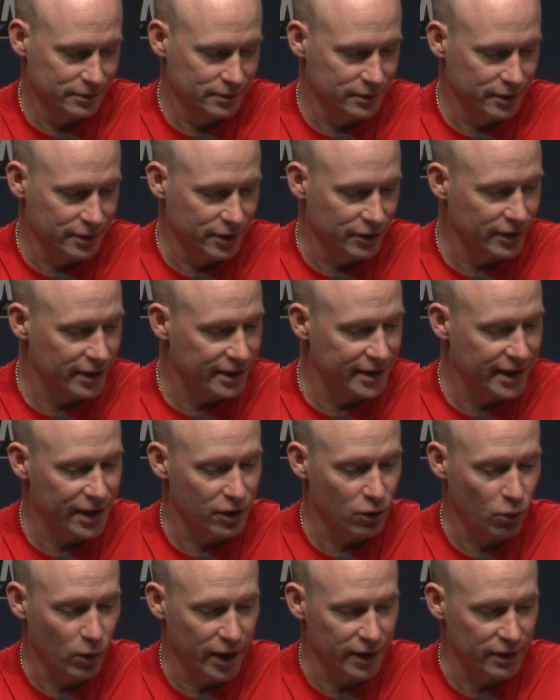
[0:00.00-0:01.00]
you know, they
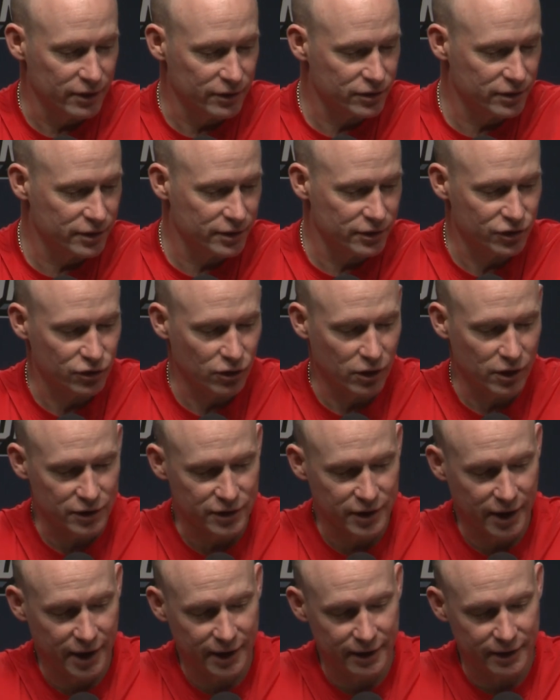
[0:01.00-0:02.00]
take away the strong
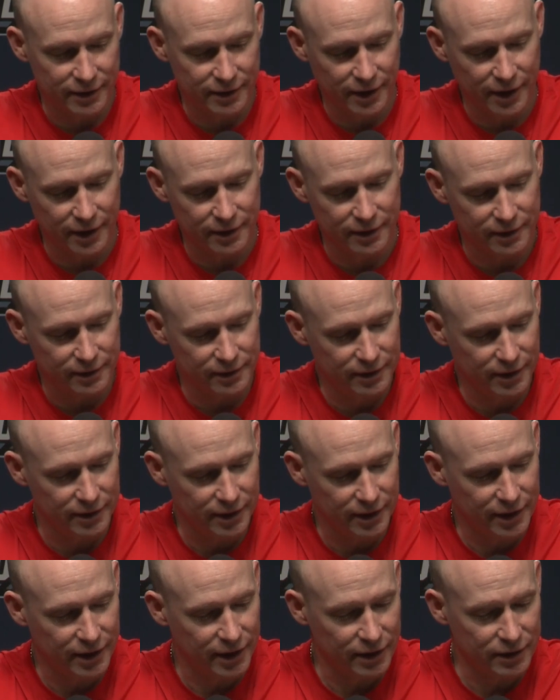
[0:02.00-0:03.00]
side and
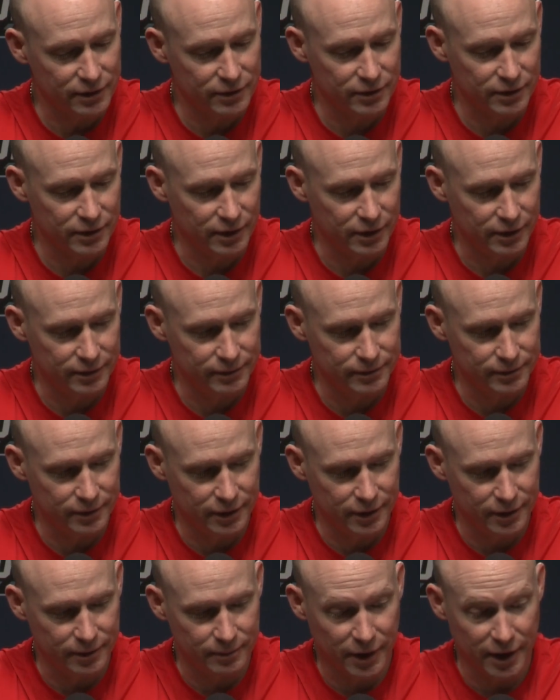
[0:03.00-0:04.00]
the kicks.
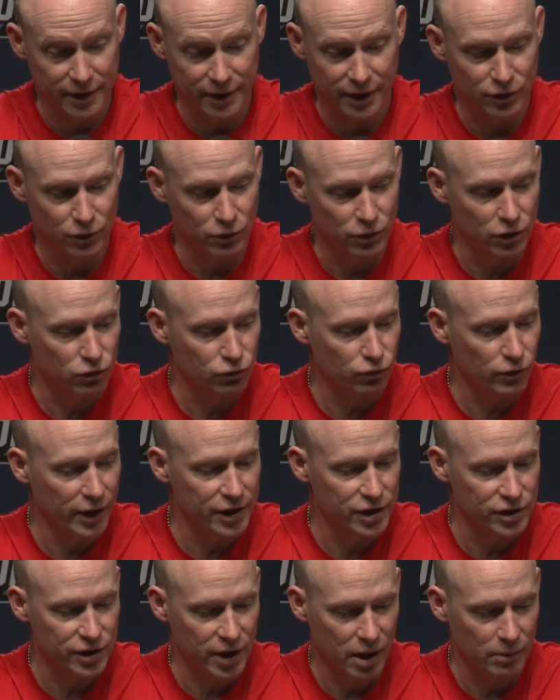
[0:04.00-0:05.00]
And they do a
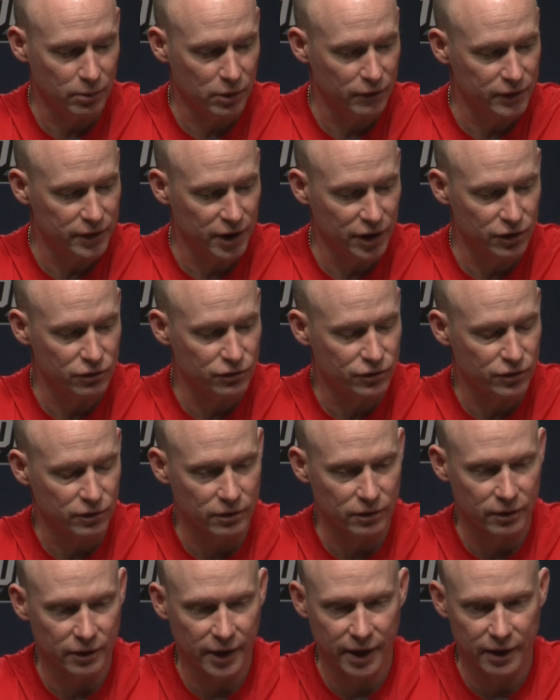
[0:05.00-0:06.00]
great job of it. They use their
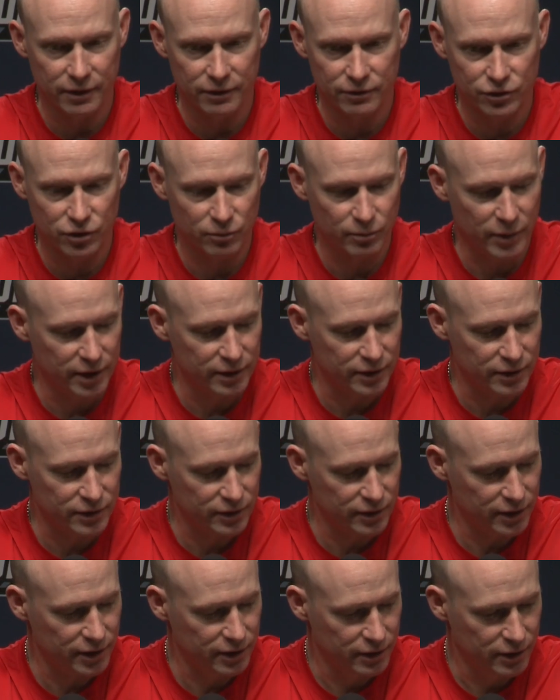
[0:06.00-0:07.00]
length
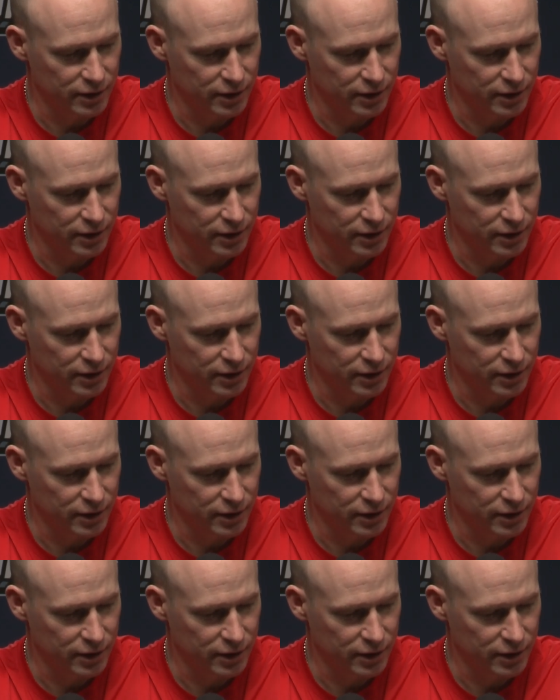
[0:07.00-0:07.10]
tremendously.